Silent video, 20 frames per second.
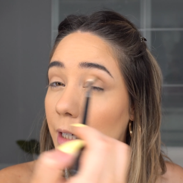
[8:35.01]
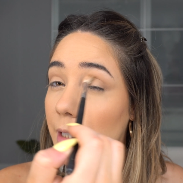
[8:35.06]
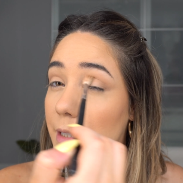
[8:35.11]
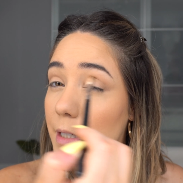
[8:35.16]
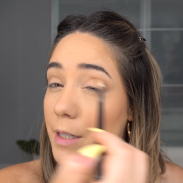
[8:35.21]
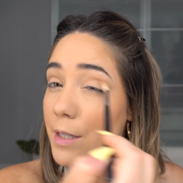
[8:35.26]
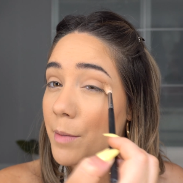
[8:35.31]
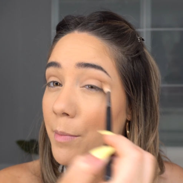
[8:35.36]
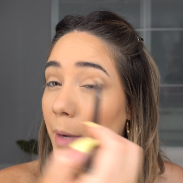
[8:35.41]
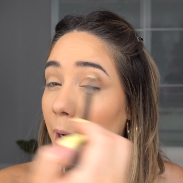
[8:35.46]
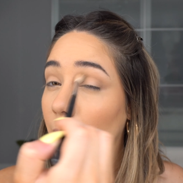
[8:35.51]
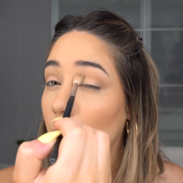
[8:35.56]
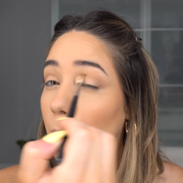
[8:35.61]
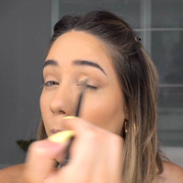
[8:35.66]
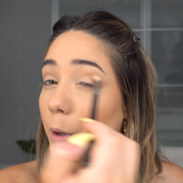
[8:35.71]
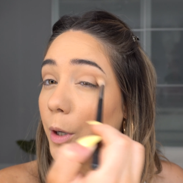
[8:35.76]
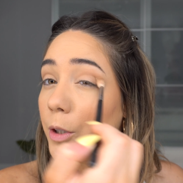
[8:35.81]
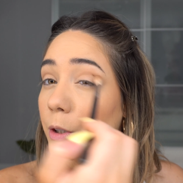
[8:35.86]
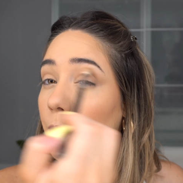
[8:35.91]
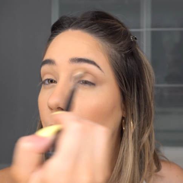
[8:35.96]
it doesn't matter
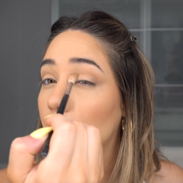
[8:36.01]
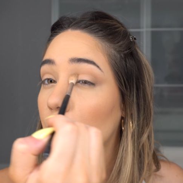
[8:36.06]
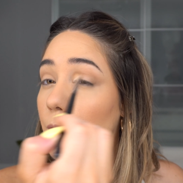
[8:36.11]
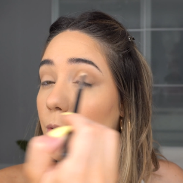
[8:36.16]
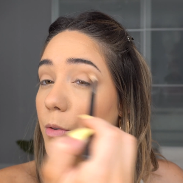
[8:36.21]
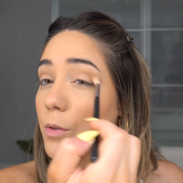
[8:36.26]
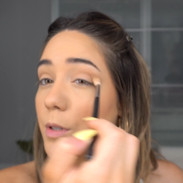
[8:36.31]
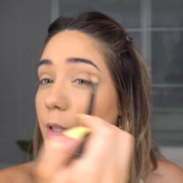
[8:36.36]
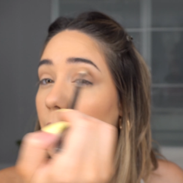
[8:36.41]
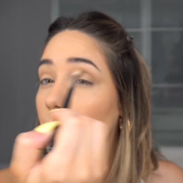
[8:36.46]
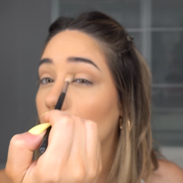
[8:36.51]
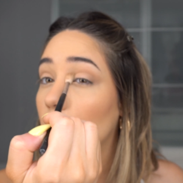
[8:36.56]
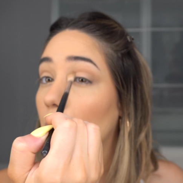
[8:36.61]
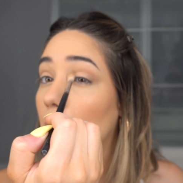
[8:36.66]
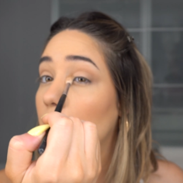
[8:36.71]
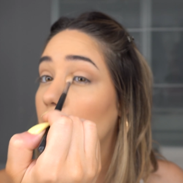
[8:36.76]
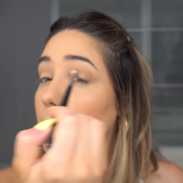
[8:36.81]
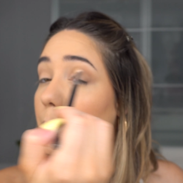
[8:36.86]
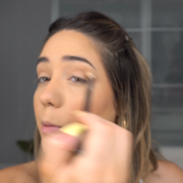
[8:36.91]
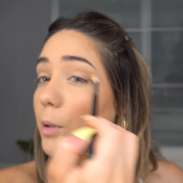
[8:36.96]
what you use, it'll
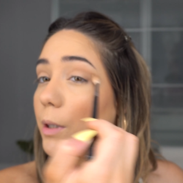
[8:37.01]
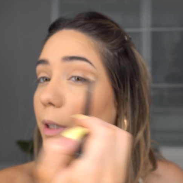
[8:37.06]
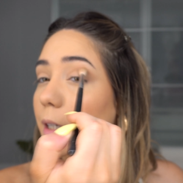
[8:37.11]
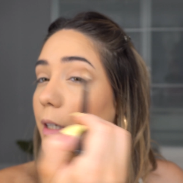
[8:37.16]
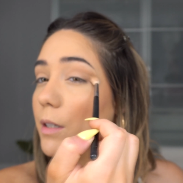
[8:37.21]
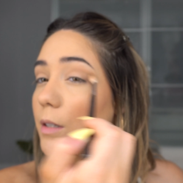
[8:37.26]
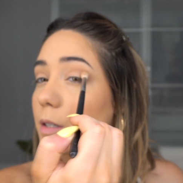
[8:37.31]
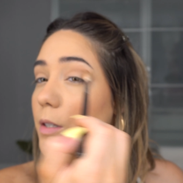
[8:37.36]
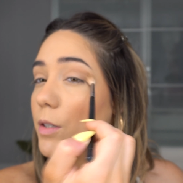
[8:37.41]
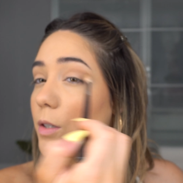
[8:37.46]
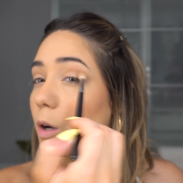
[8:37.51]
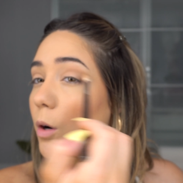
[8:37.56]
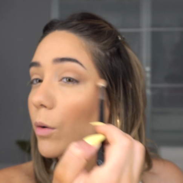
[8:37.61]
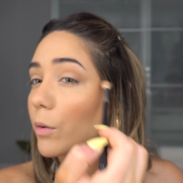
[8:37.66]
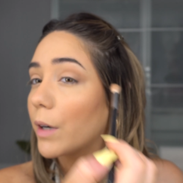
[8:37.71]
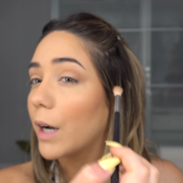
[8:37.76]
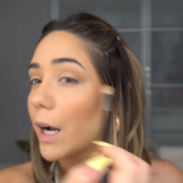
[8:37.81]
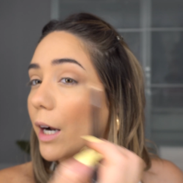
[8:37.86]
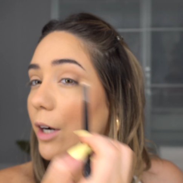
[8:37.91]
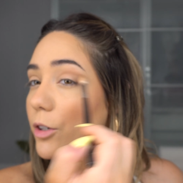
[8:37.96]
end up looking
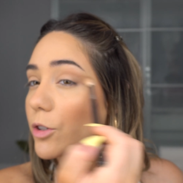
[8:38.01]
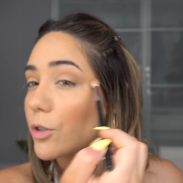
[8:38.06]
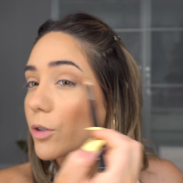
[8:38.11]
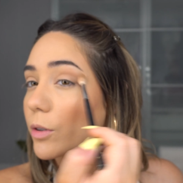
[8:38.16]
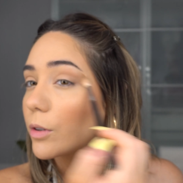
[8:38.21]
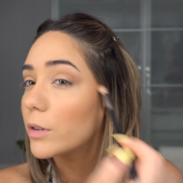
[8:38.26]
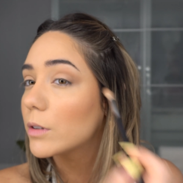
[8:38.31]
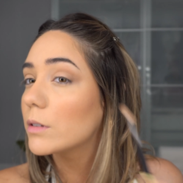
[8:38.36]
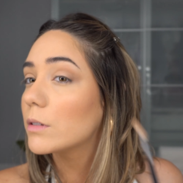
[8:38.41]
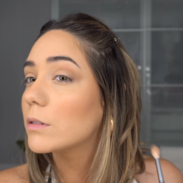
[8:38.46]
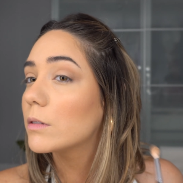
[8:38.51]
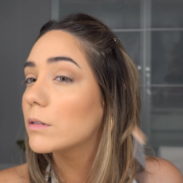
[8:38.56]
so natural.